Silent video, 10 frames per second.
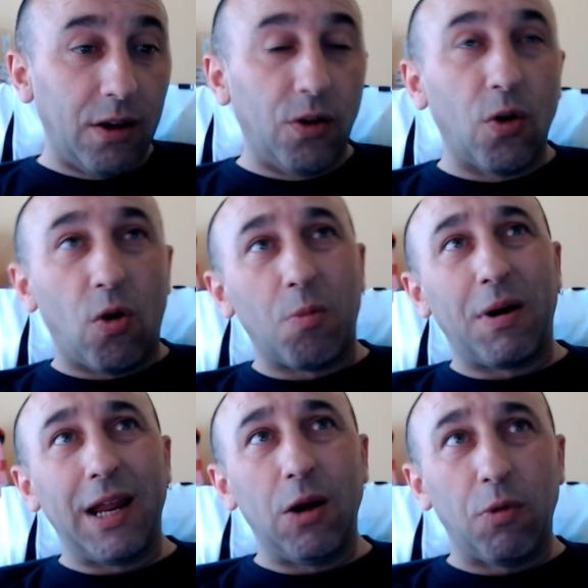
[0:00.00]

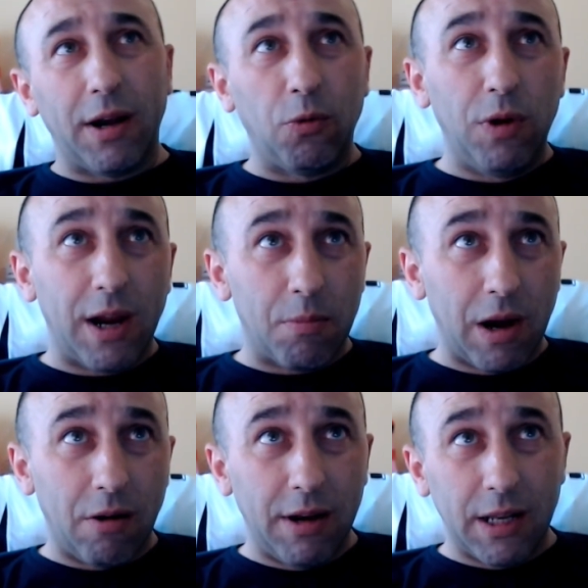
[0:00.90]
normally when we are
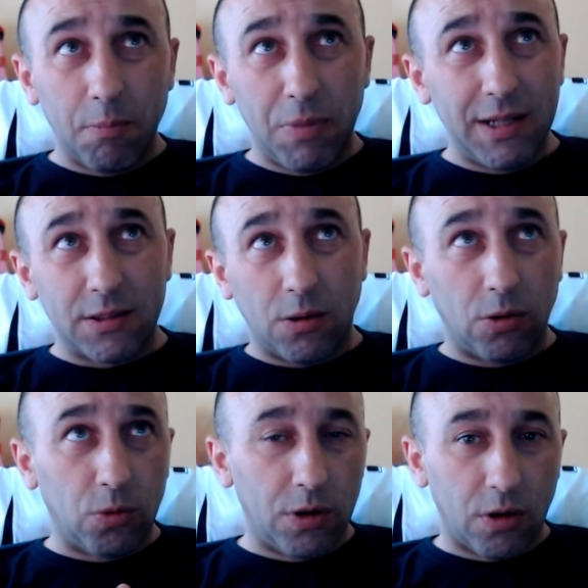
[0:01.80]
migrating
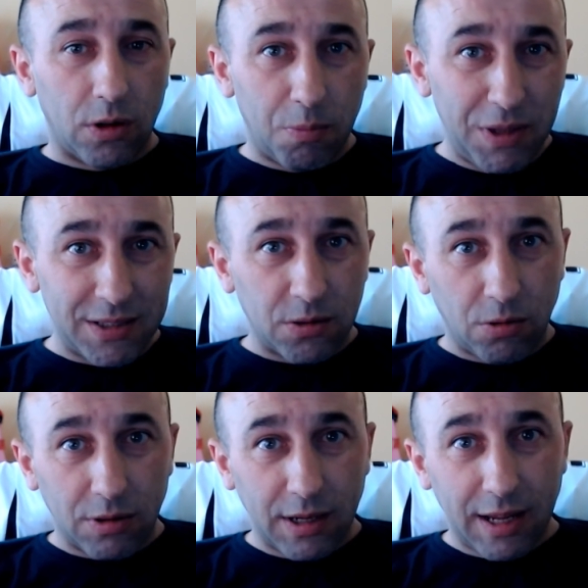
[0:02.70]
BizTalk to another
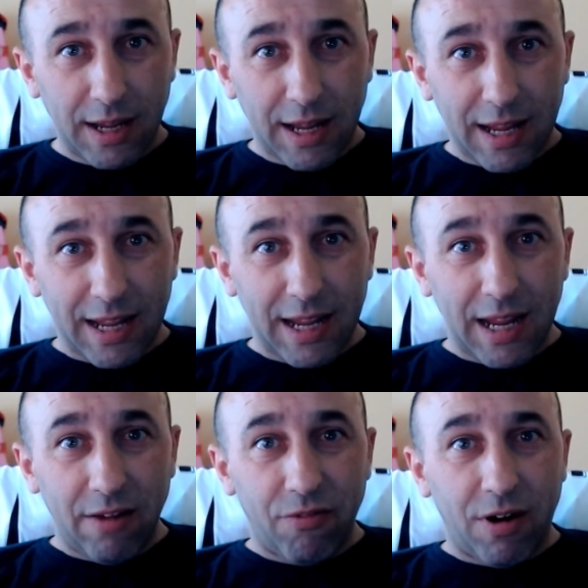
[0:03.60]
BizTalk
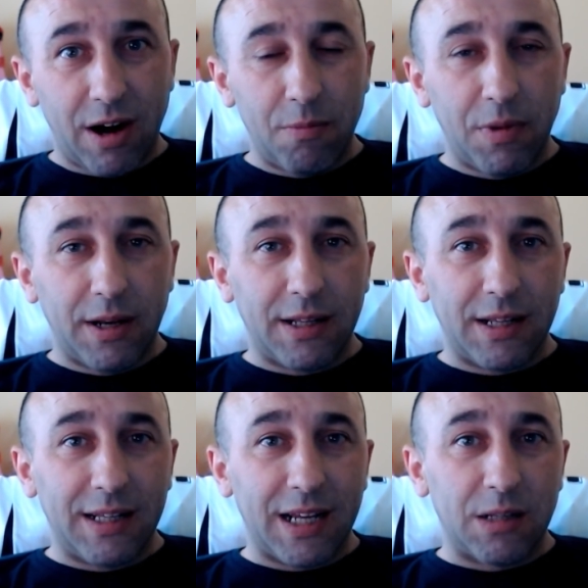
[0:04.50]
environment,
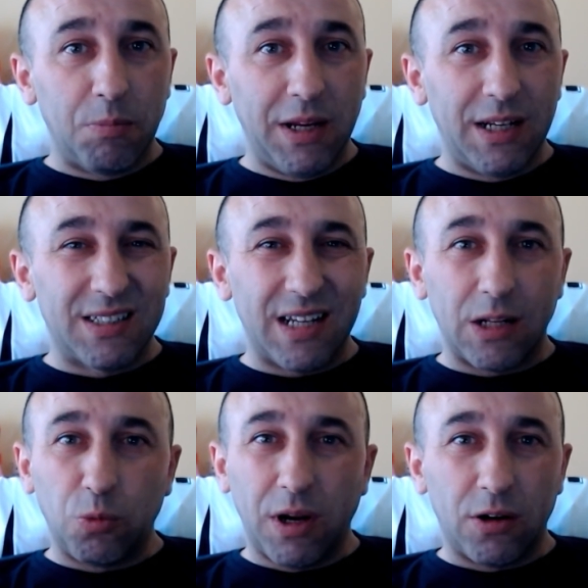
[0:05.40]
that means
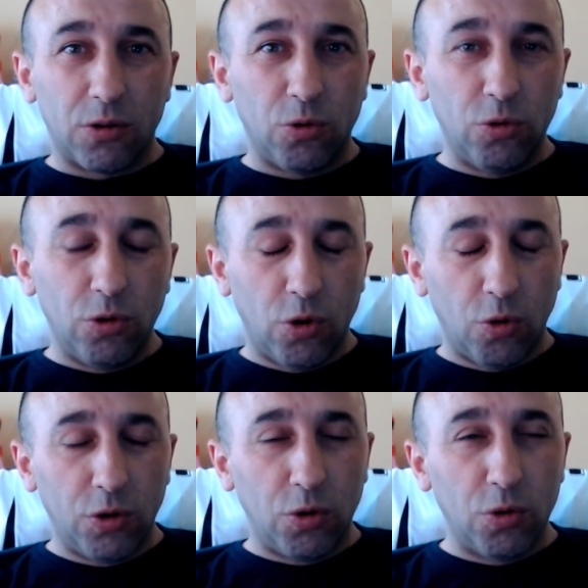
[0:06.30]
that we are not
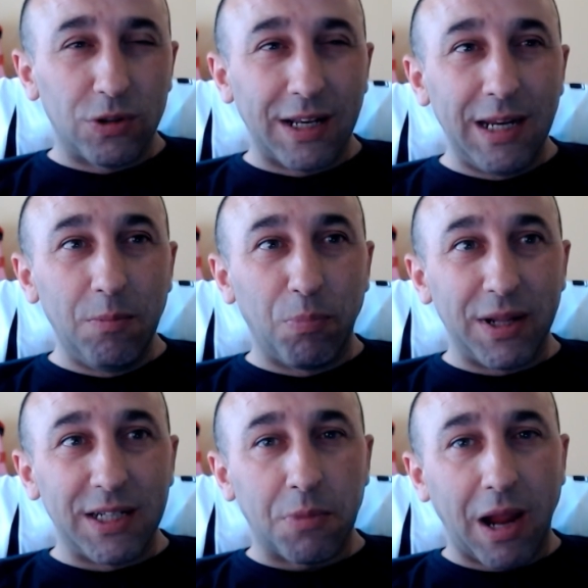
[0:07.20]
going to use an
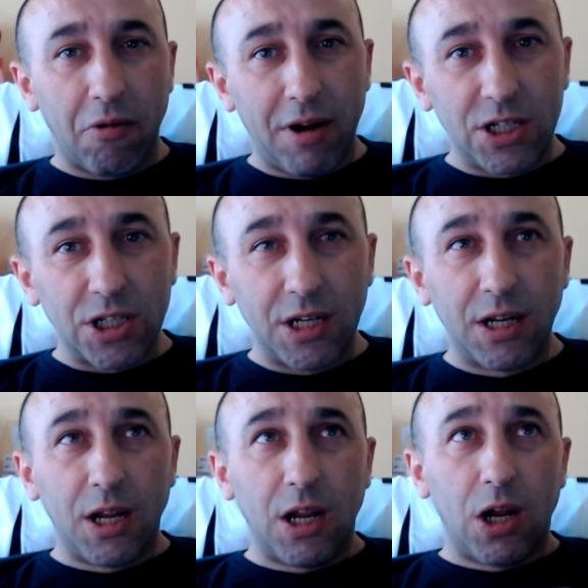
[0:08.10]
in-place migration.
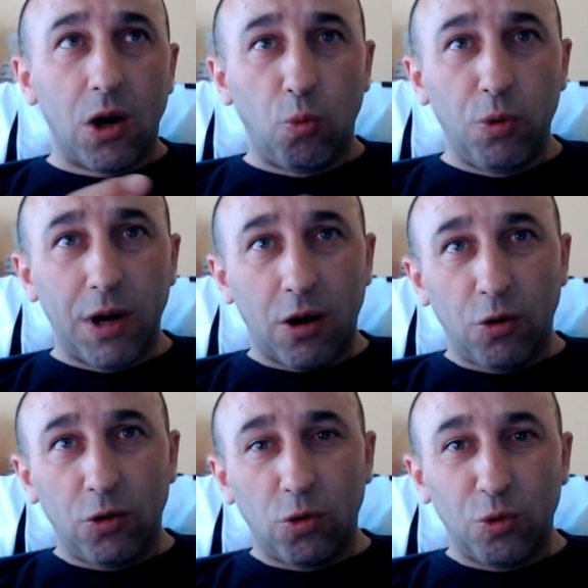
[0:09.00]
We are
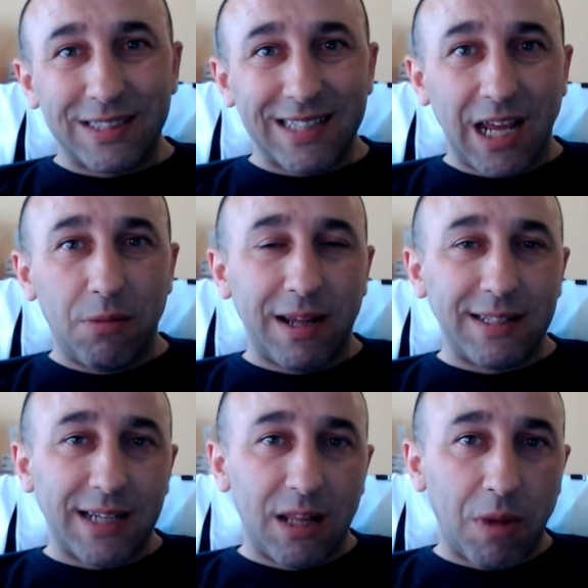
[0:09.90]
going to do a
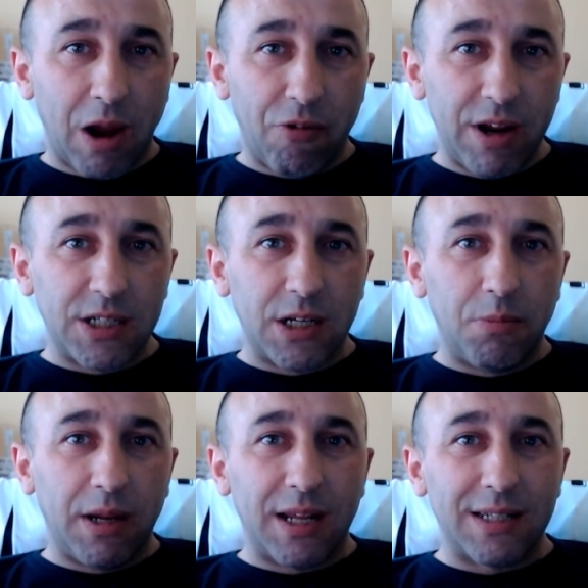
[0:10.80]
side-by-side migration
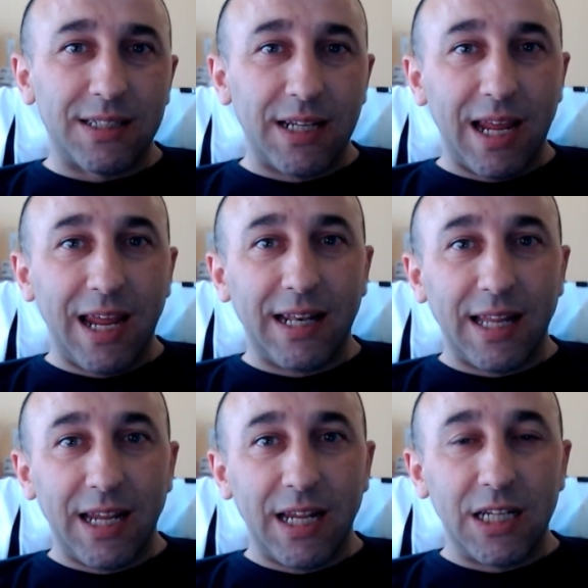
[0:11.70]
because it
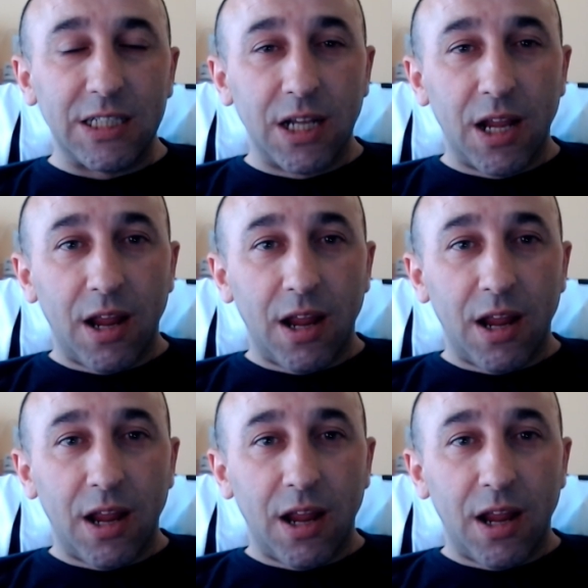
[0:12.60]
is